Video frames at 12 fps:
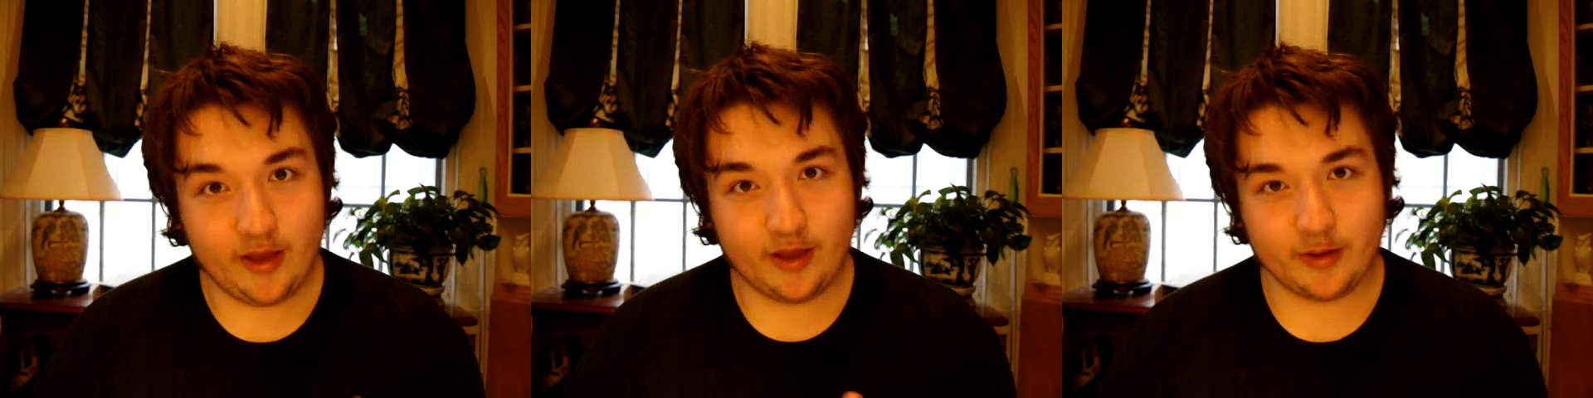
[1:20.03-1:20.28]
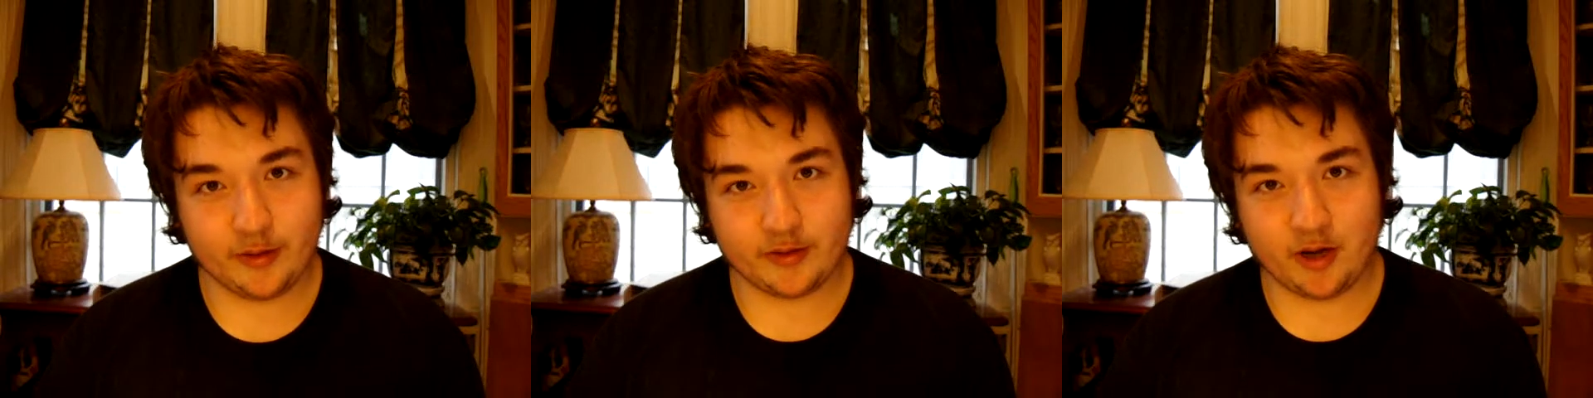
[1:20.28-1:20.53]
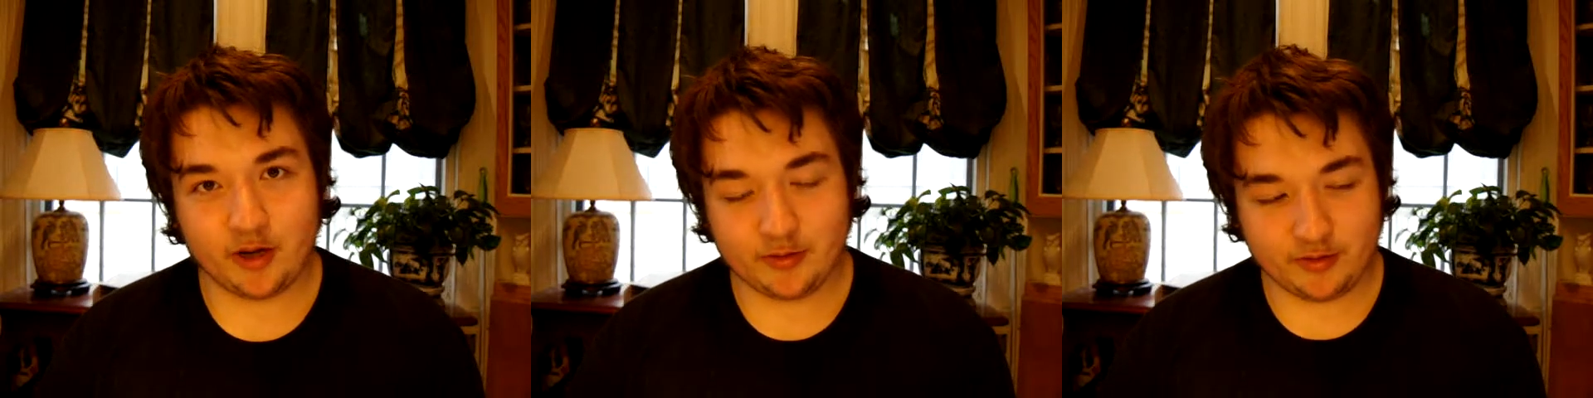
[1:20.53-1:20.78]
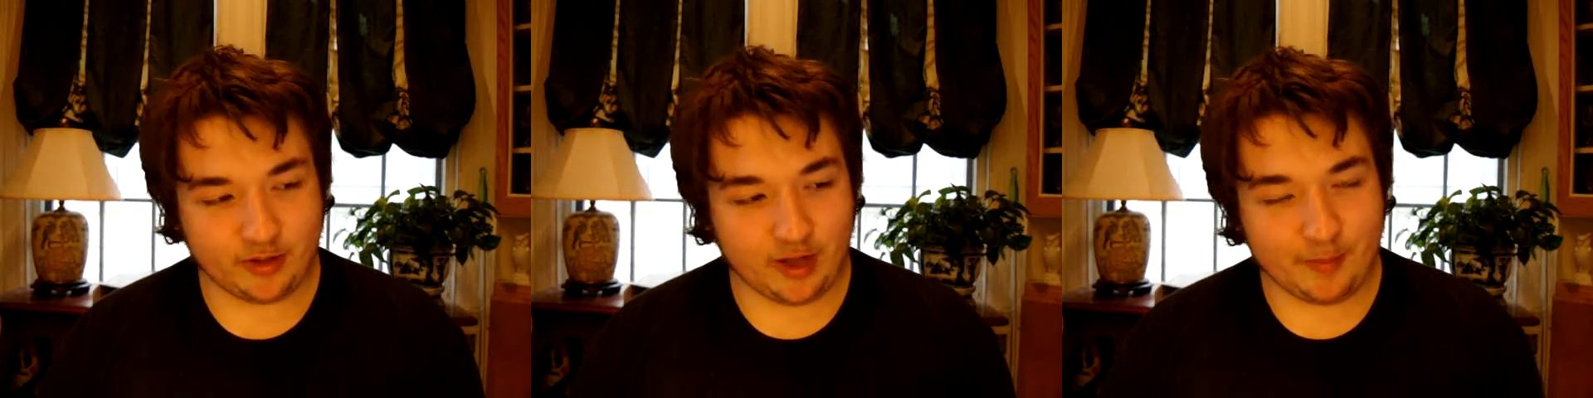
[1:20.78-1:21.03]
uh, car-
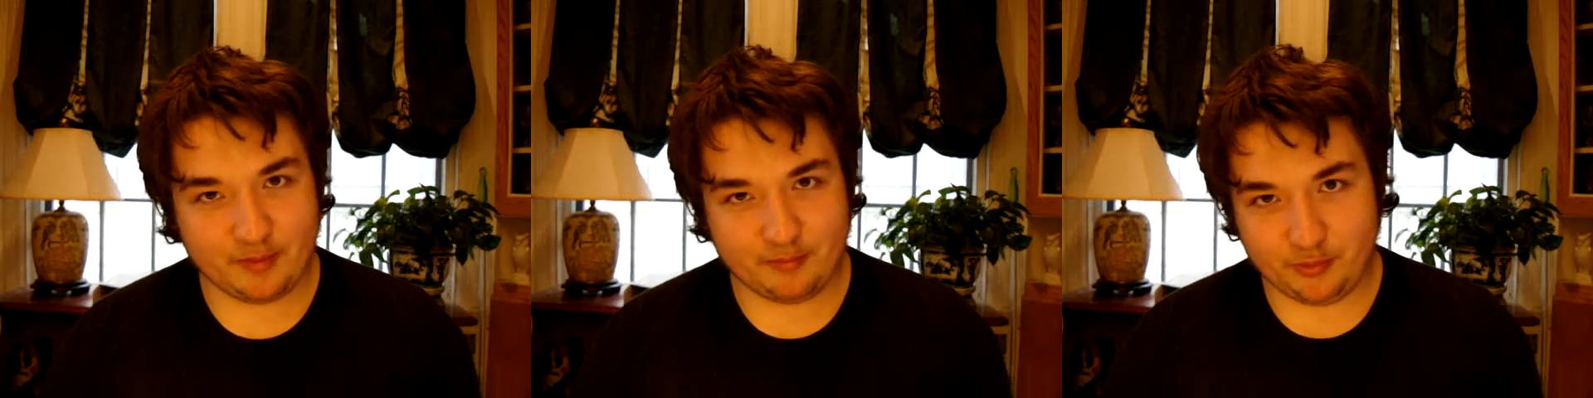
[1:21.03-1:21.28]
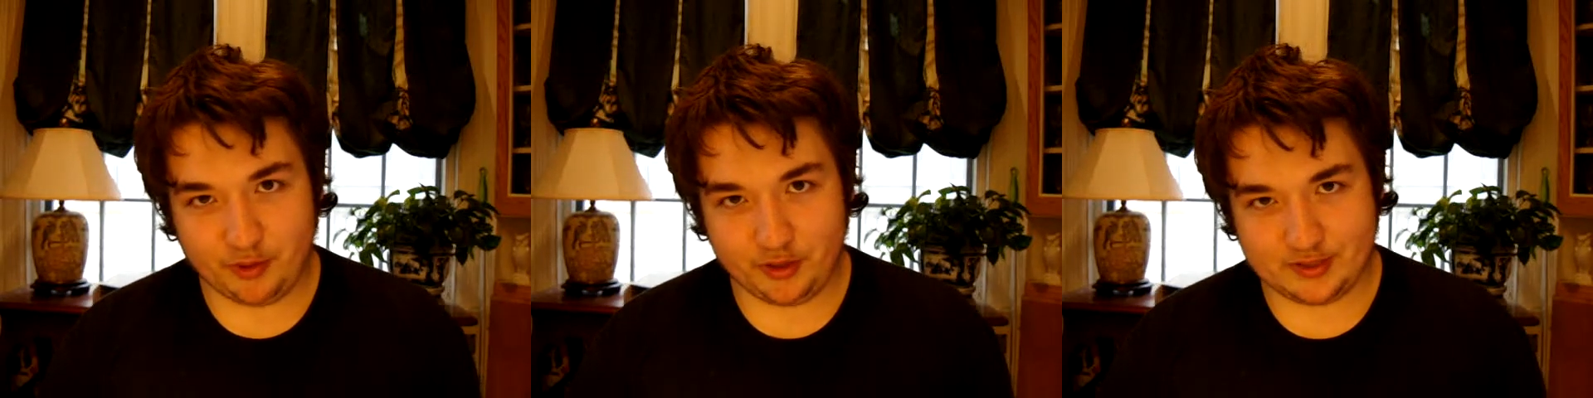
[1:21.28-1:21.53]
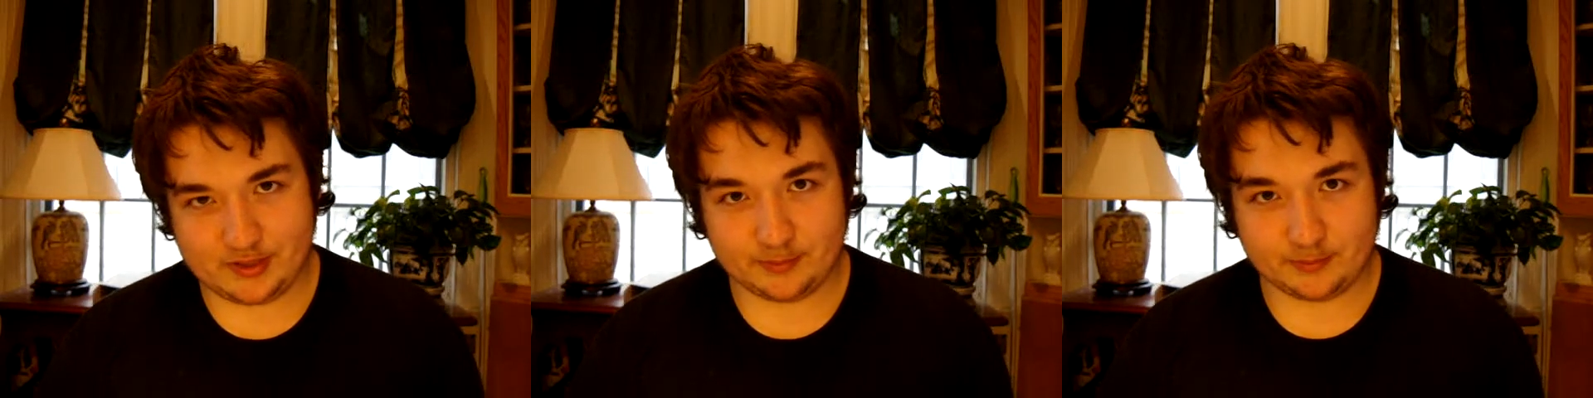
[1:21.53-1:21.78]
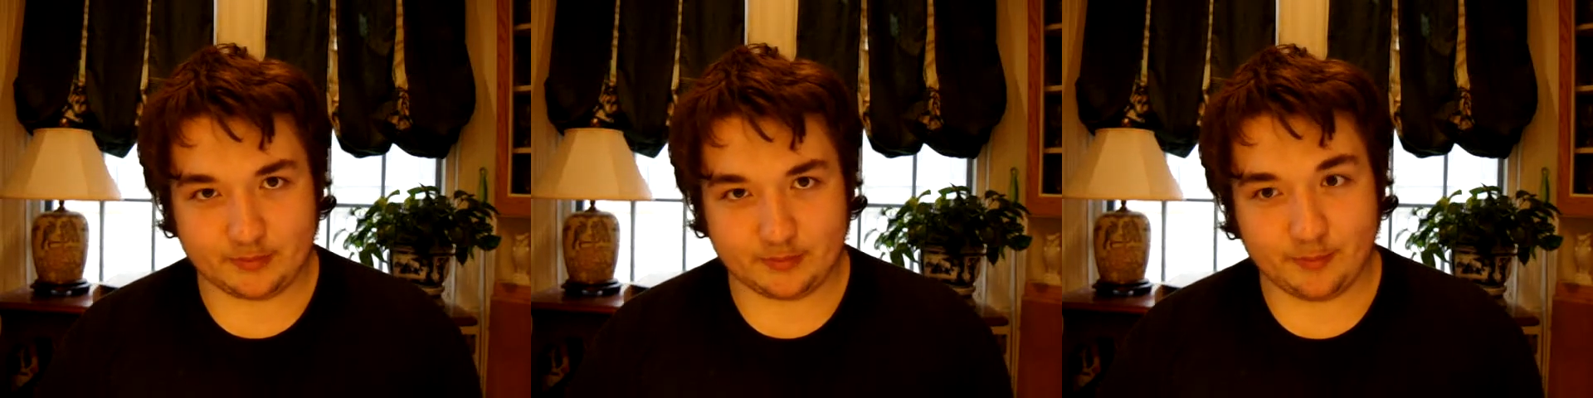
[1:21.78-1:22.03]
comic books